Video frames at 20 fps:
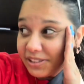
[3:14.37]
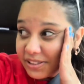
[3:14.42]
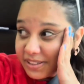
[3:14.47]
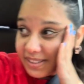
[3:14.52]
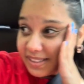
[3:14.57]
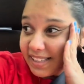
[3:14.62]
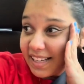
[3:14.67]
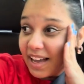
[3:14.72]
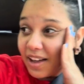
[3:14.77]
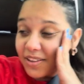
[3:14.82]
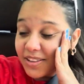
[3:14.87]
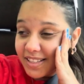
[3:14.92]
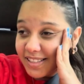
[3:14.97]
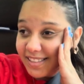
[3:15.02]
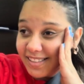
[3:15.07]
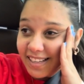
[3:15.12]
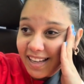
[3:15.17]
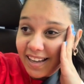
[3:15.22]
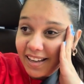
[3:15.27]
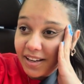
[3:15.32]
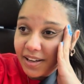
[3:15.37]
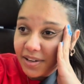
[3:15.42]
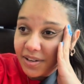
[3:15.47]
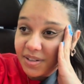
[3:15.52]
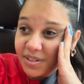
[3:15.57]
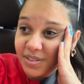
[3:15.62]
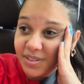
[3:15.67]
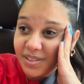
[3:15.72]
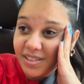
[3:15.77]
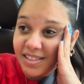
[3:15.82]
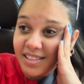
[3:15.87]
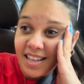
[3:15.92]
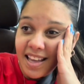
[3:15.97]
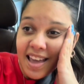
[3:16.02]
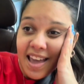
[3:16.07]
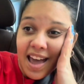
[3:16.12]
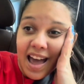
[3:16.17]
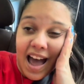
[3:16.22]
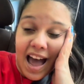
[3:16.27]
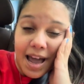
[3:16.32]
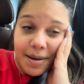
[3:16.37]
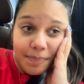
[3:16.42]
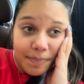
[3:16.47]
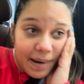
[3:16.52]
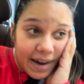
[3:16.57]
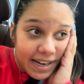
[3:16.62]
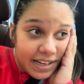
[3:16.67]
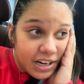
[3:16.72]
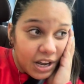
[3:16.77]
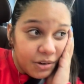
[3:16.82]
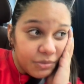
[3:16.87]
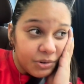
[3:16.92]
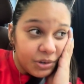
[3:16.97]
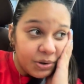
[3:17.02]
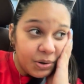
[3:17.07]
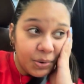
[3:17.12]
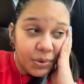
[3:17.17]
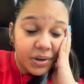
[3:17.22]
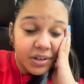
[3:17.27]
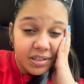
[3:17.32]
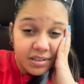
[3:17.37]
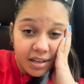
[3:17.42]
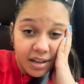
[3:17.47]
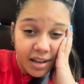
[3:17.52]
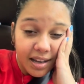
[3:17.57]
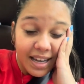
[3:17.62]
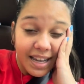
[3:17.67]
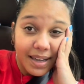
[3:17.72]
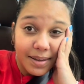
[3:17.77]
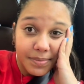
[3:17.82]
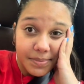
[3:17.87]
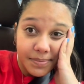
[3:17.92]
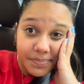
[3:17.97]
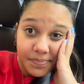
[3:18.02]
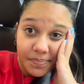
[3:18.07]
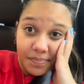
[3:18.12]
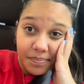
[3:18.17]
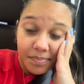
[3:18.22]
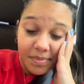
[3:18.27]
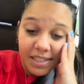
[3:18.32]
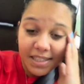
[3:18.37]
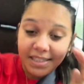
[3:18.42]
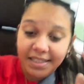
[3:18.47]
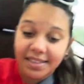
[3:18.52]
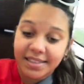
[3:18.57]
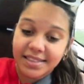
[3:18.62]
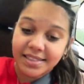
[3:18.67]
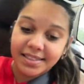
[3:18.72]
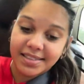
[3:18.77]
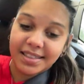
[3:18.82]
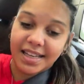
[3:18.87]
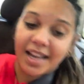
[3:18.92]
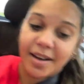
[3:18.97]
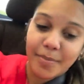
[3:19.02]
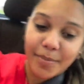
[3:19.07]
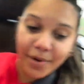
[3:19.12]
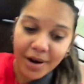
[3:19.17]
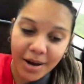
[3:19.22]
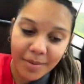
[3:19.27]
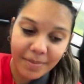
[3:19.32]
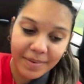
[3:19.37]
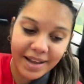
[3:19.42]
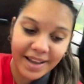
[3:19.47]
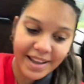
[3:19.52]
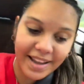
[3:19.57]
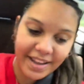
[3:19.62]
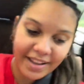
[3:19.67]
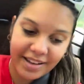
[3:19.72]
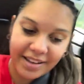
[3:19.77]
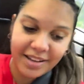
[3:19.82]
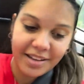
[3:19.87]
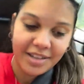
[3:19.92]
just see how this day goes. I might not record a lot because I brought my